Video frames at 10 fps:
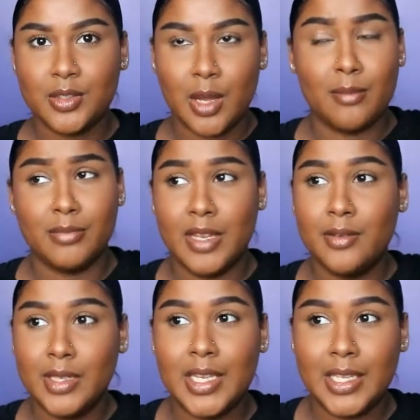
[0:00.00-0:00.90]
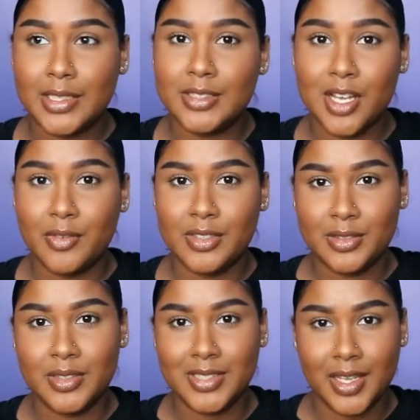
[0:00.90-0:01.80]
So I'm definitely taking this off as
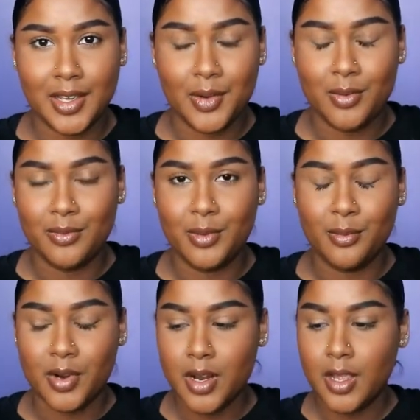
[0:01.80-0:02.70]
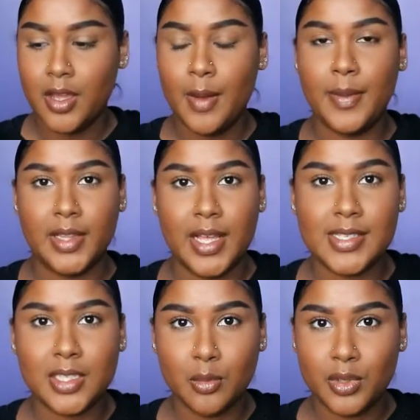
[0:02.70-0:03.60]
soon as I get home from work. But the
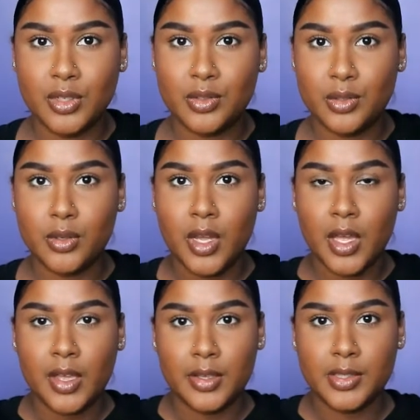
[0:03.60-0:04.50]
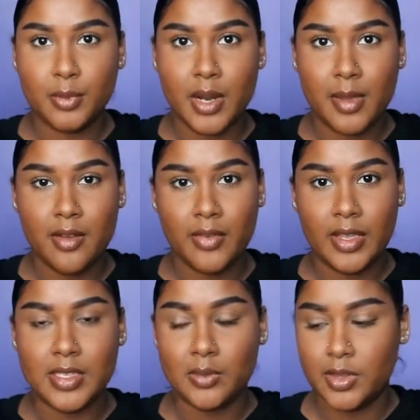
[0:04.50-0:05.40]
last thing I'm gonna do is spray my
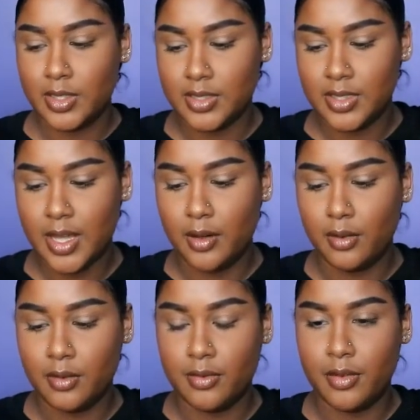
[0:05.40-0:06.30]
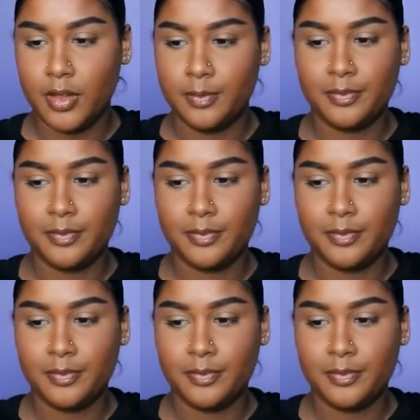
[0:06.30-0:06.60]
face with this e.l.f.